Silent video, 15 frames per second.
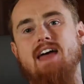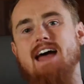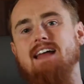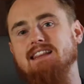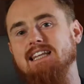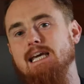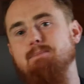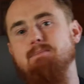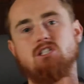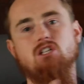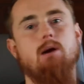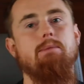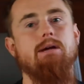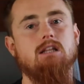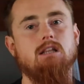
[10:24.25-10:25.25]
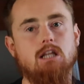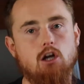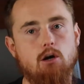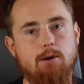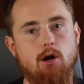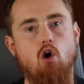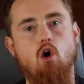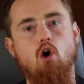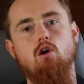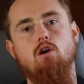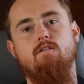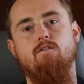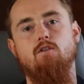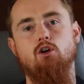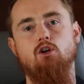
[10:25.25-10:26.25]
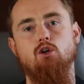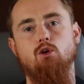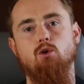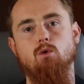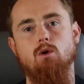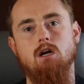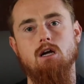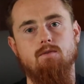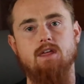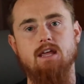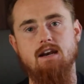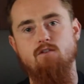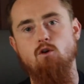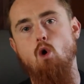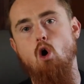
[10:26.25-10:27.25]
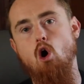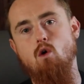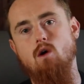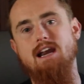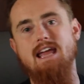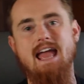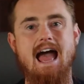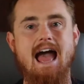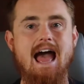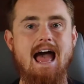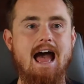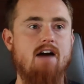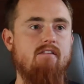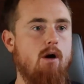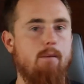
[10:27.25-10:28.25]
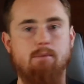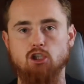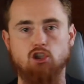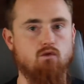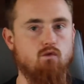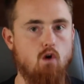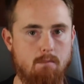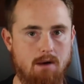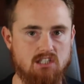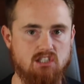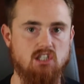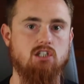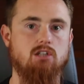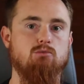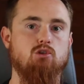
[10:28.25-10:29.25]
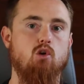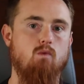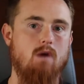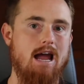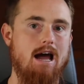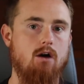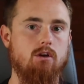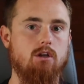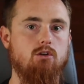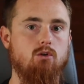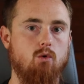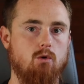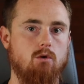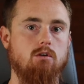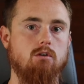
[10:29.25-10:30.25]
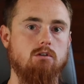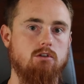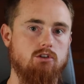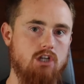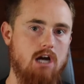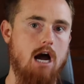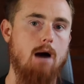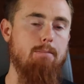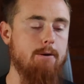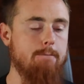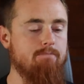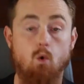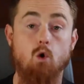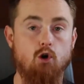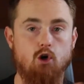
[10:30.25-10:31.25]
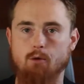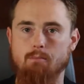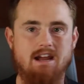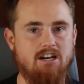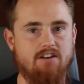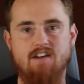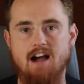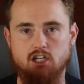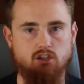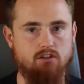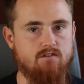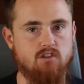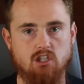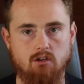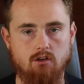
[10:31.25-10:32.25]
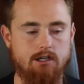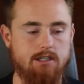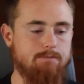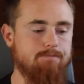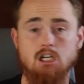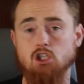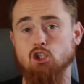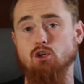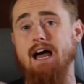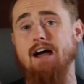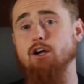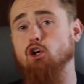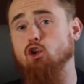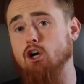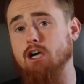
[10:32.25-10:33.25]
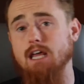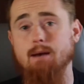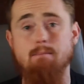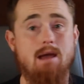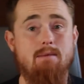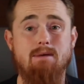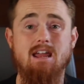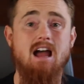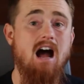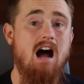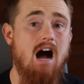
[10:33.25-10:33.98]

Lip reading: that leap is going to be a little bit harder for you than if you already have a bunch of robot systems around your shop or your manufacturing facility. So now you're looking at maybe